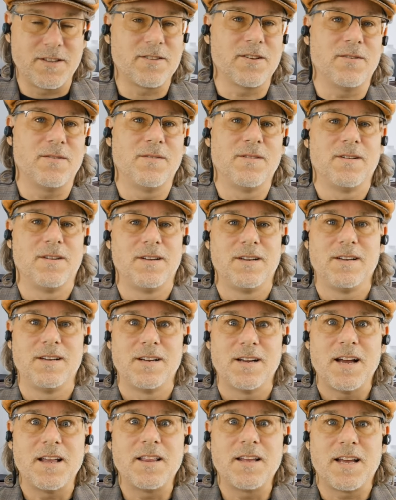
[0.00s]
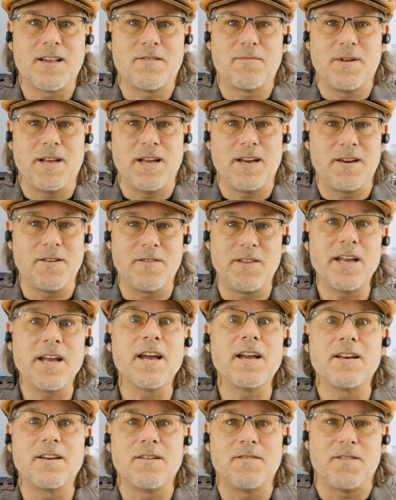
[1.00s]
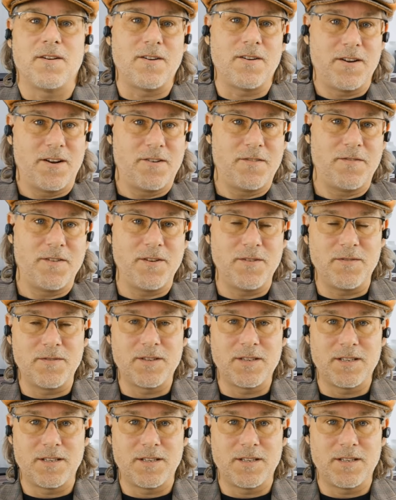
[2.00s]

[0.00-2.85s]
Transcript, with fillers: So I think as we get near the end of our interview